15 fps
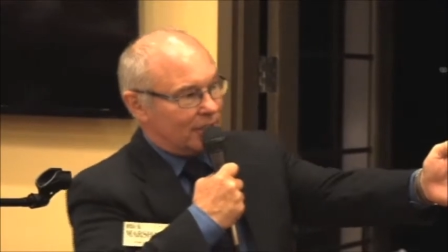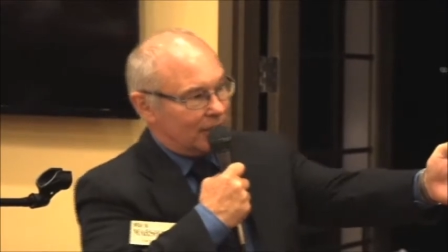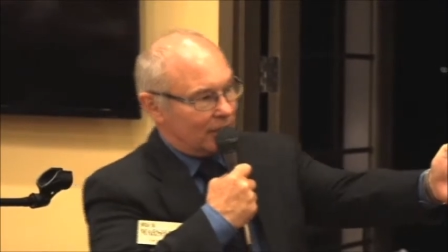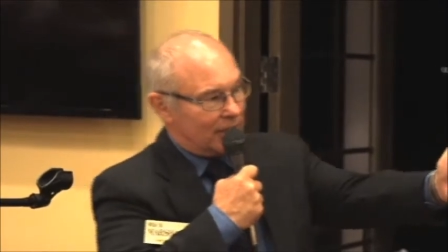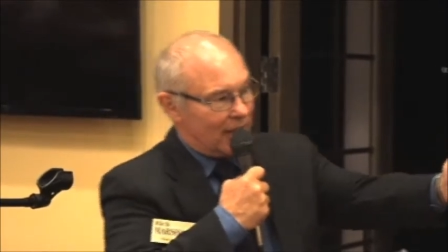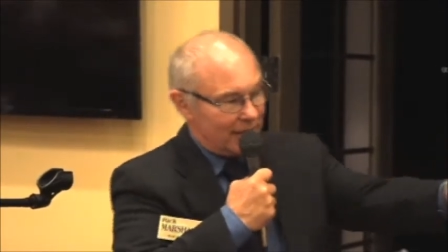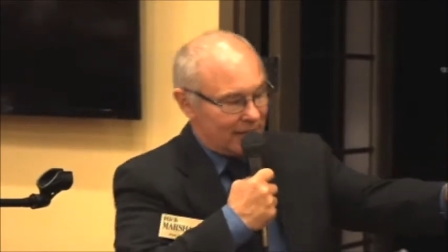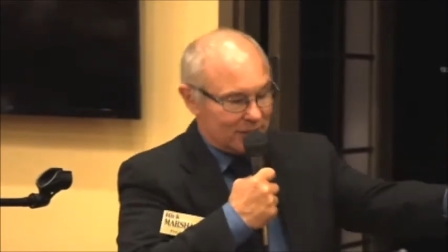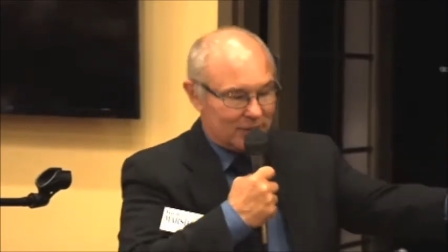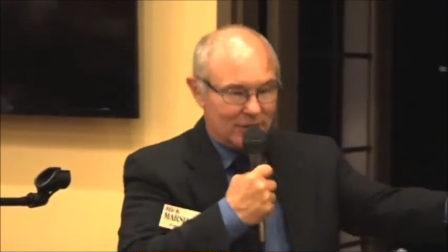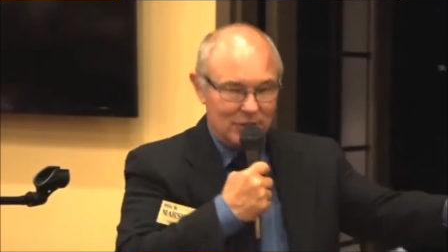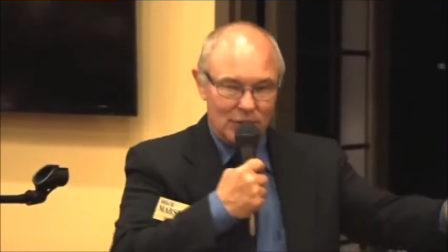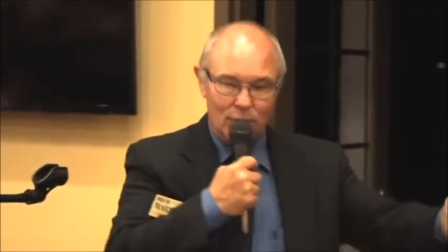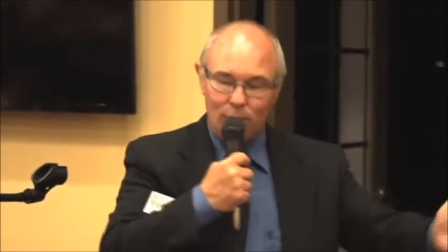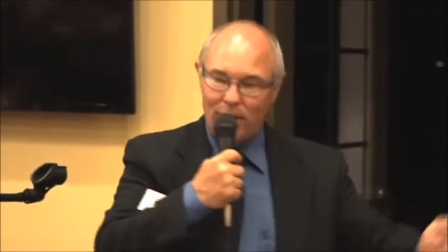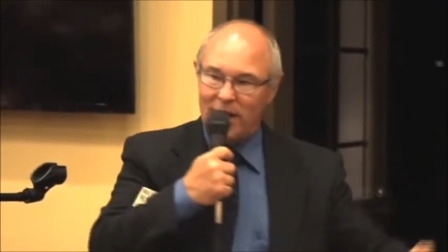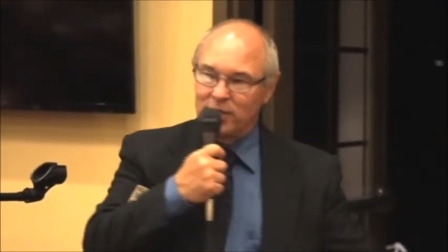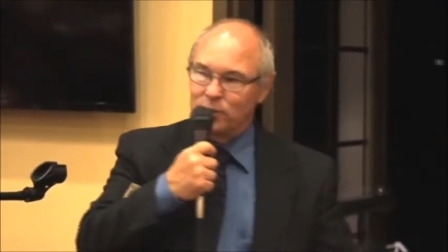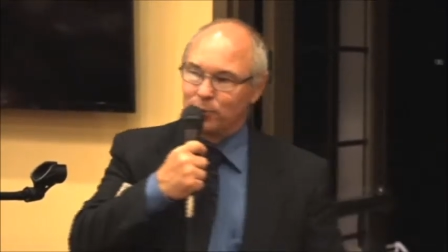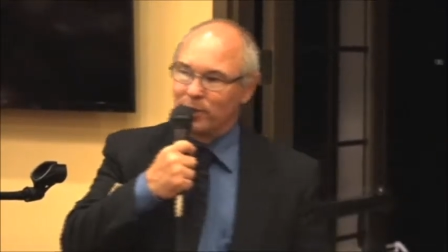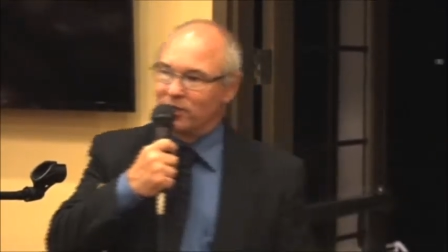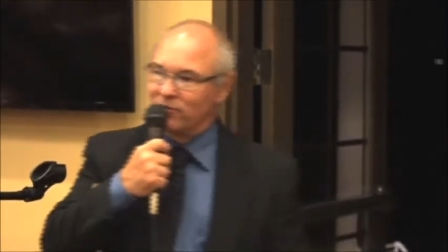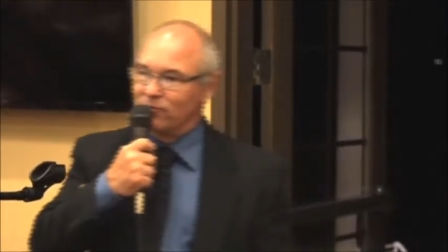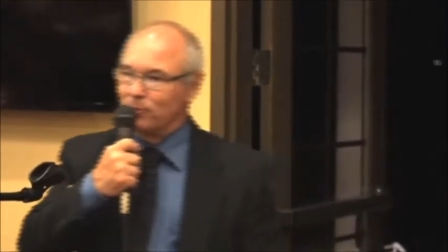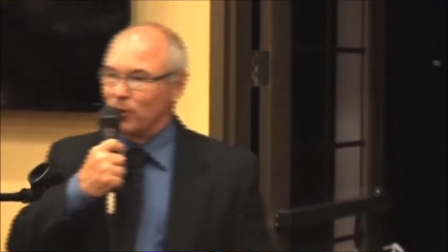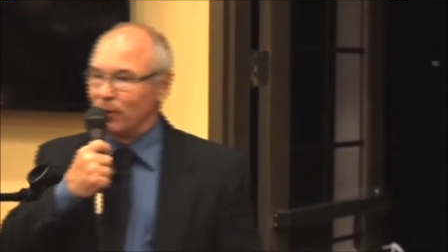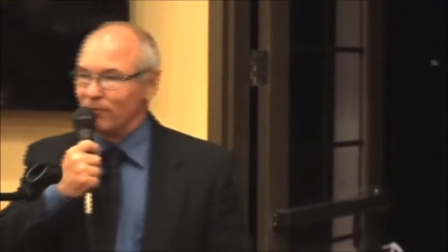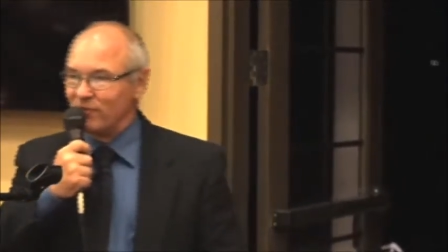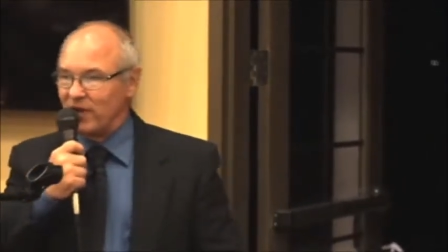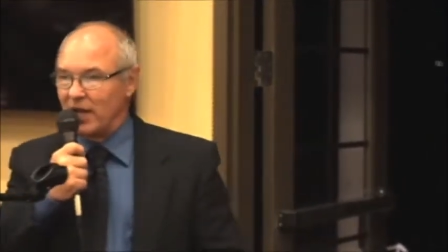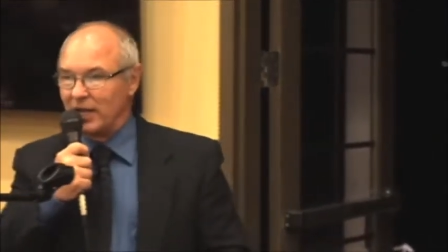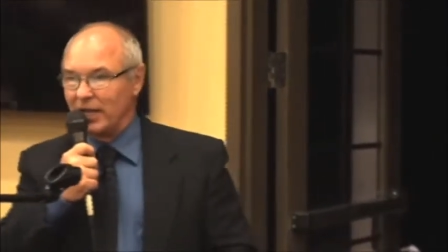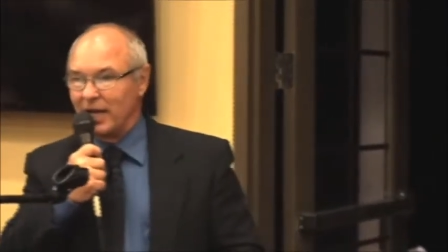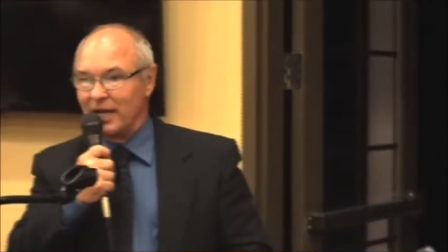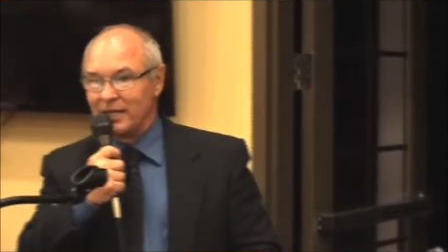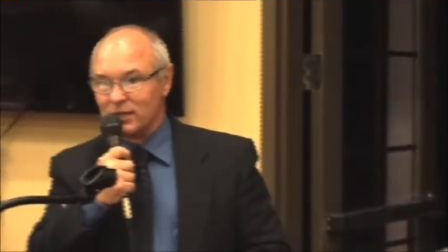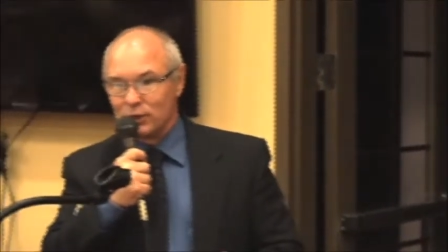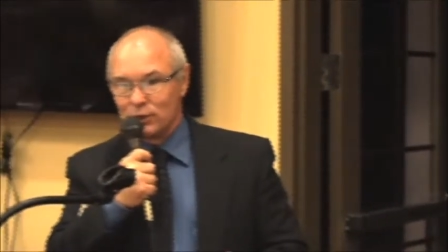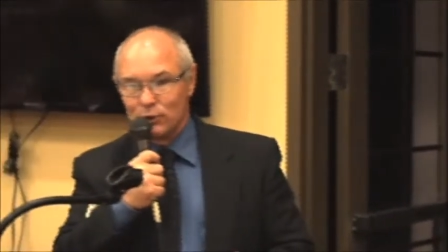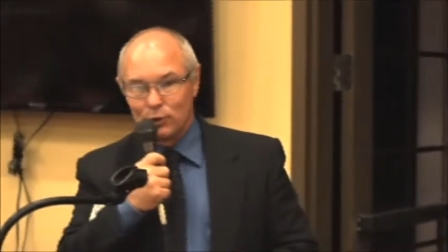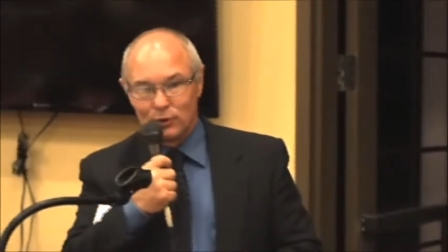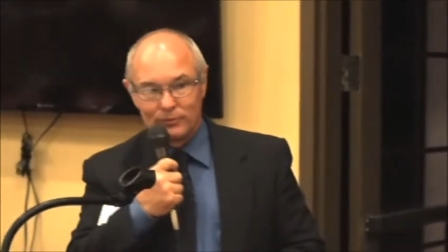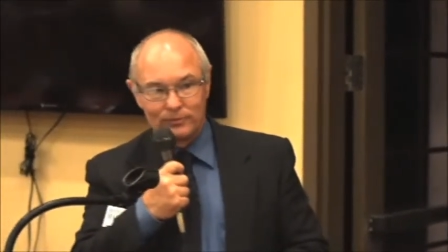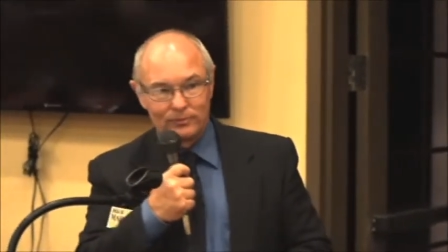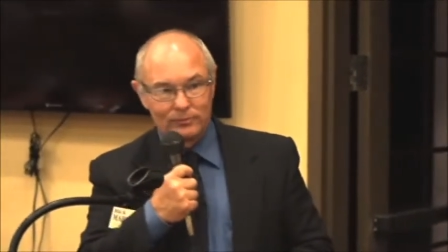Elias is a graduate of Front Valley High School.